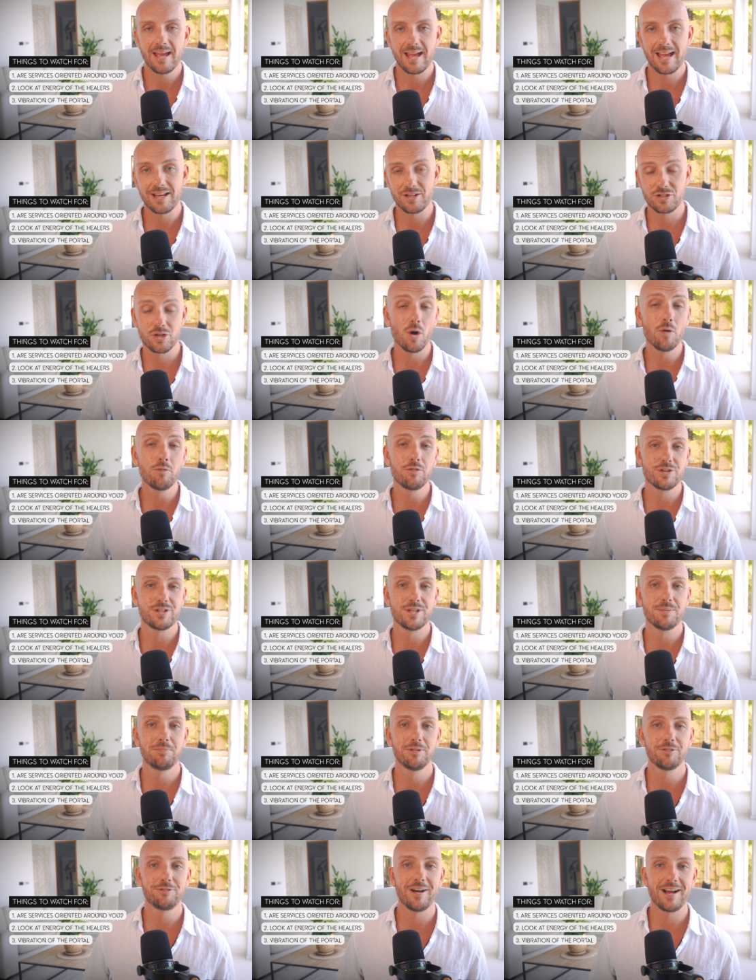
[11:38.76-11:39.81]
And to
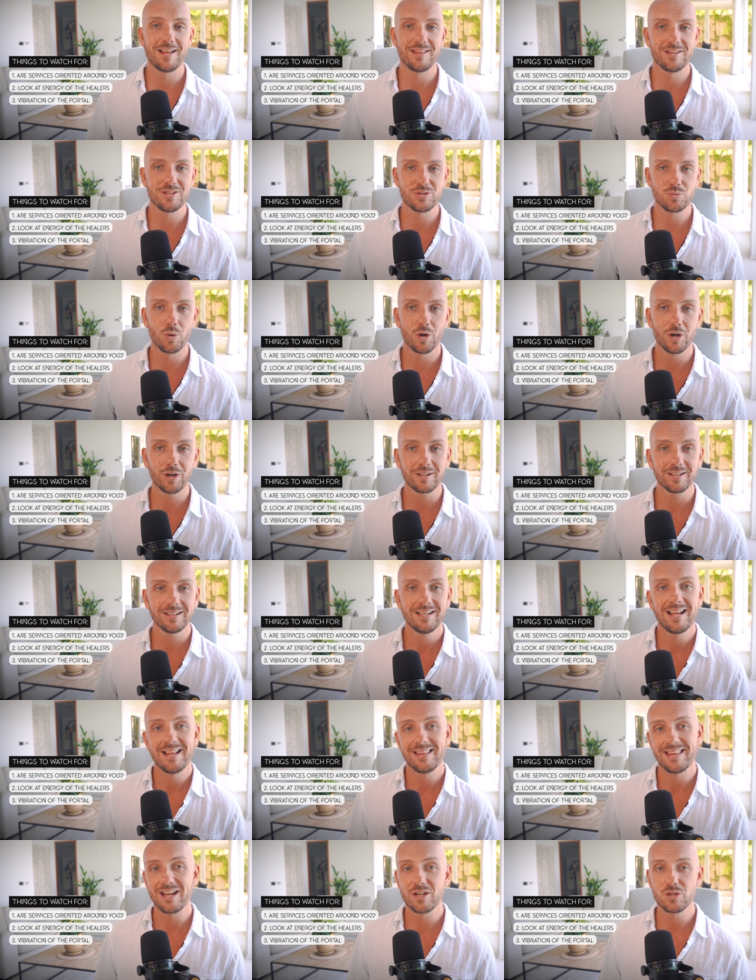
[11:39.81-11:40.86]
oversimplify this work,
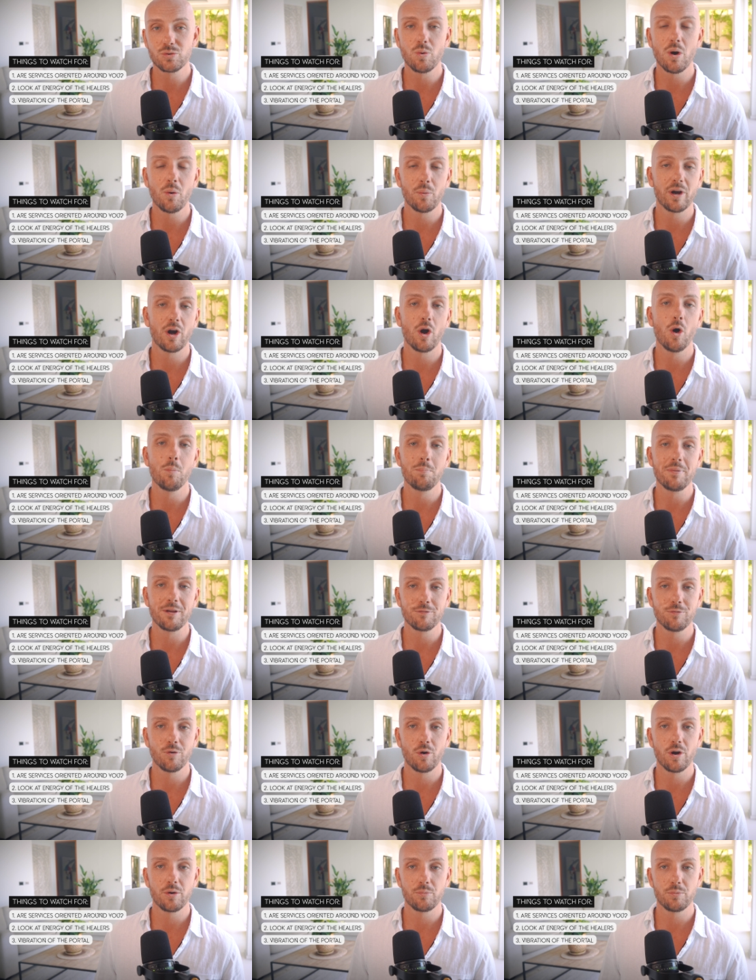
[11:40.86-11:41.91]
that is what we are hoping
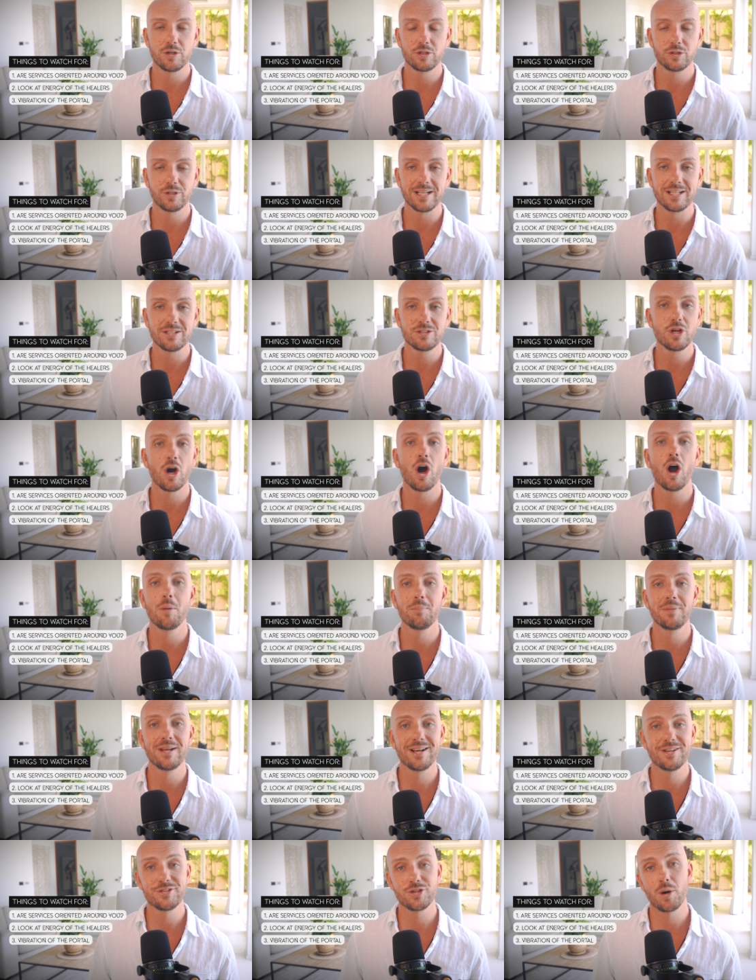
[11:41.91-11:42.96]
for on retreat, to
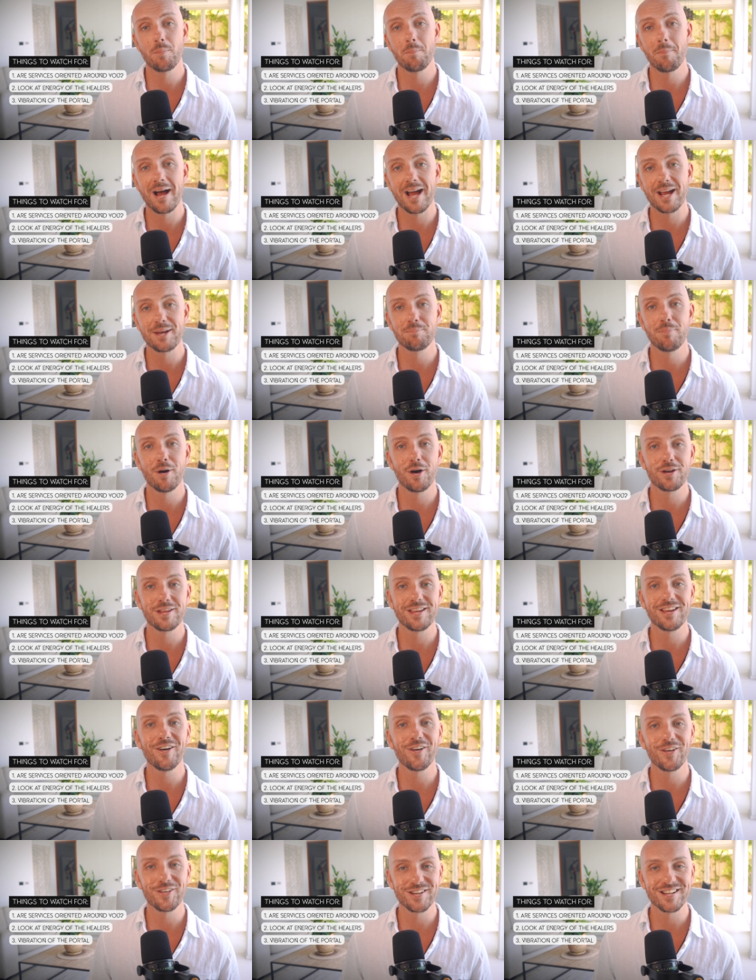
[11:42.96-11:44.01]
harmonize our mind, body,
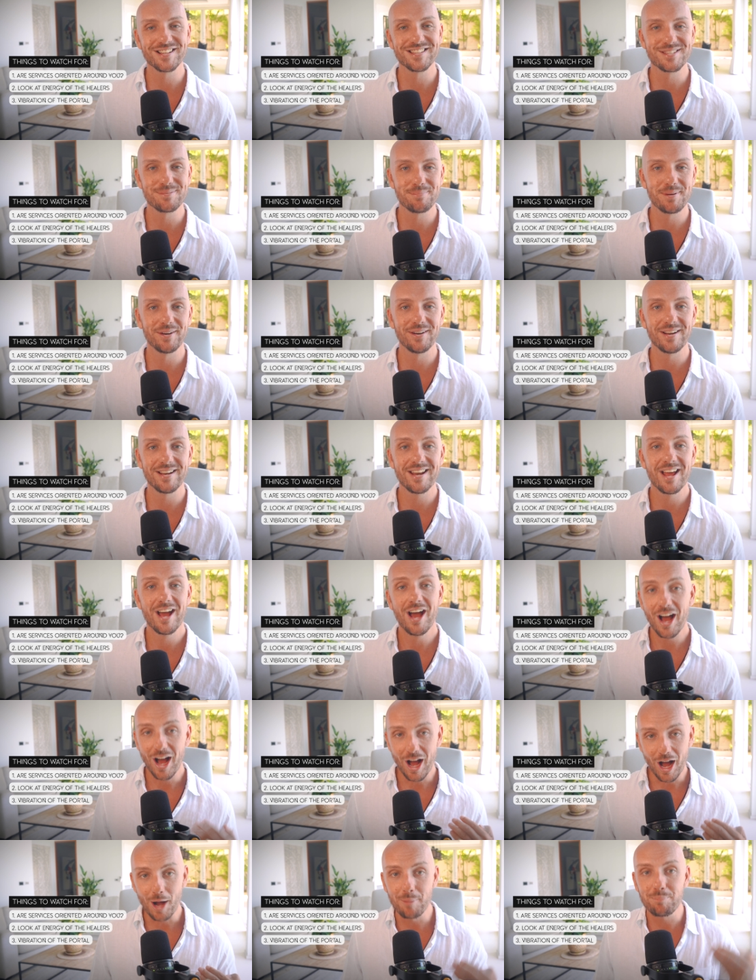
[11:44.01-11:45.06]
heart, and spirit
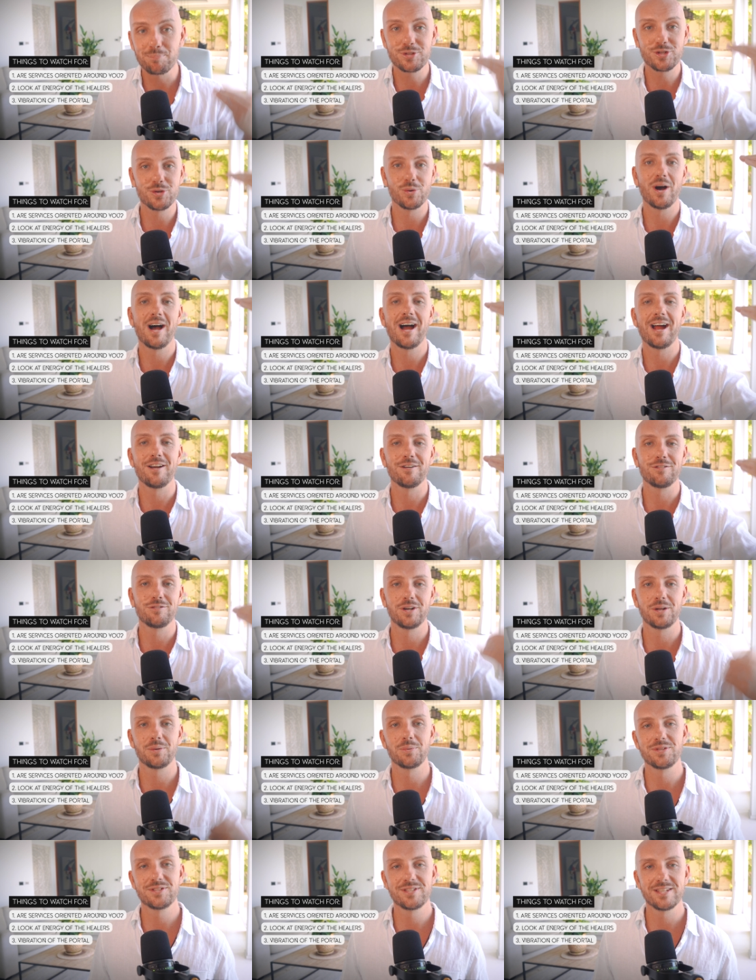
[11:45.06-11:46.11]
up to a higher
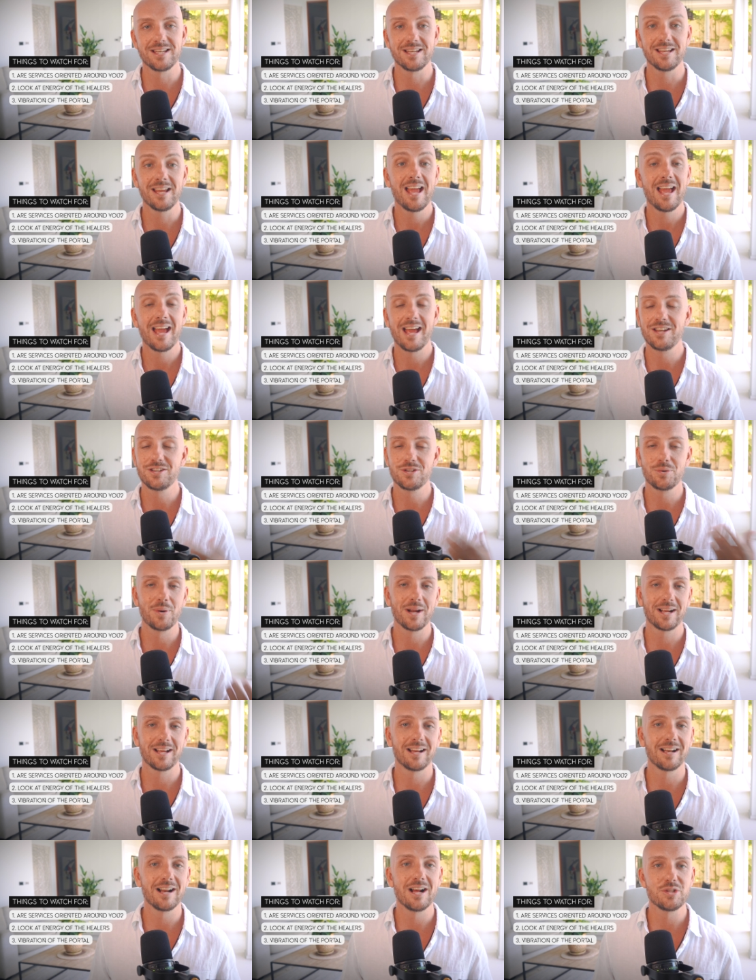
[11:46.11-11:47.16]
frequency and to
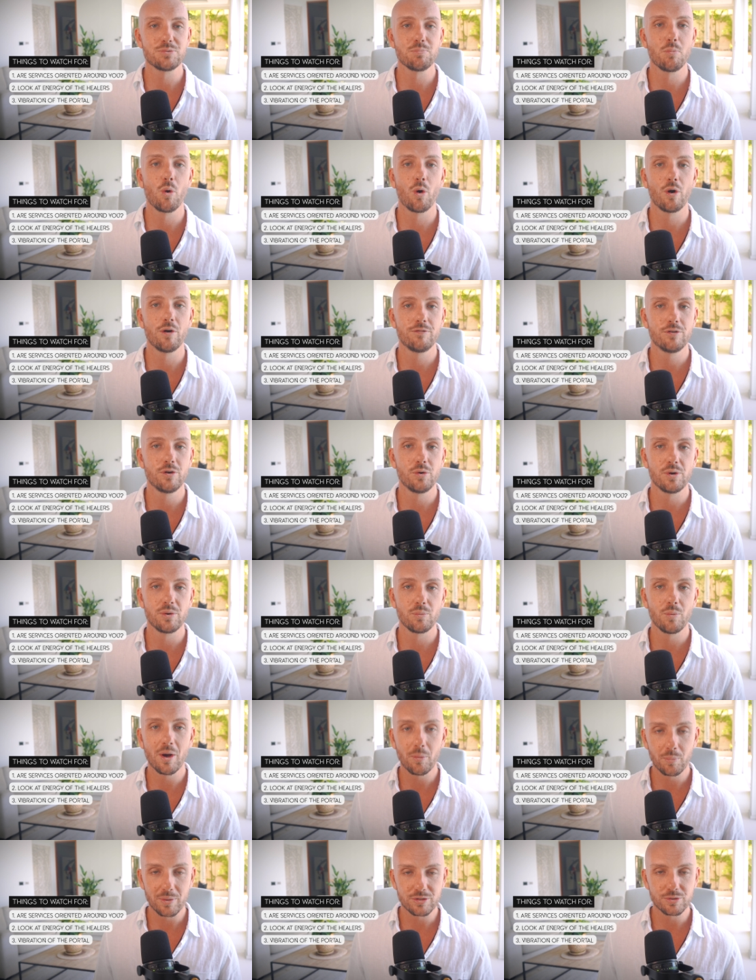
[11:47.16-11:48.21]
recognize more of who and
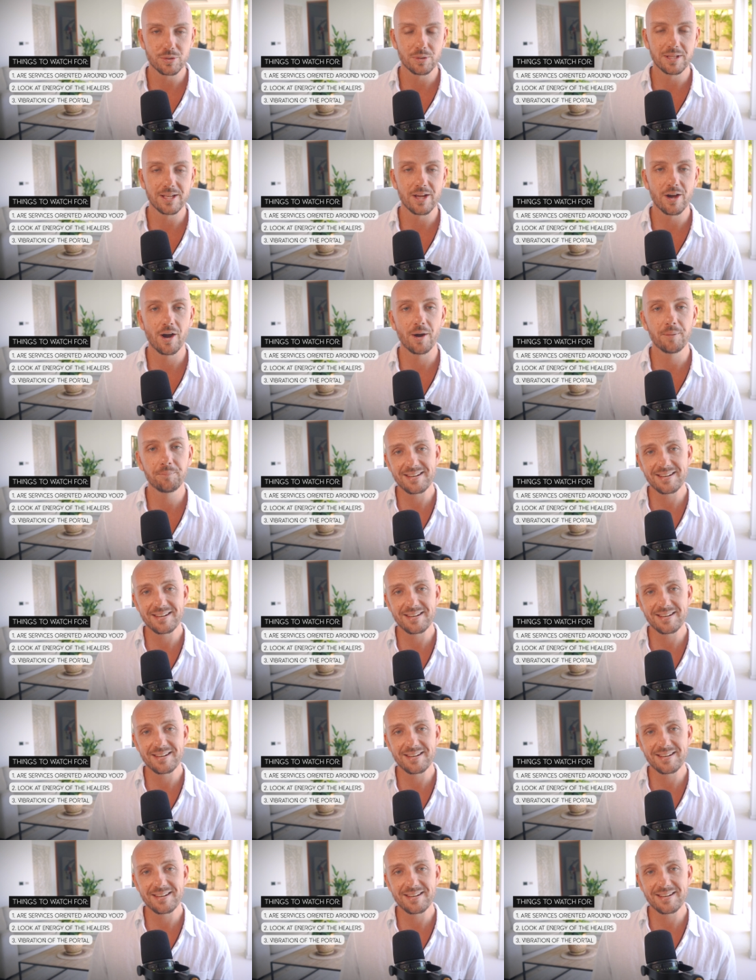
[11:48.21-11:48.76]
what we truly are.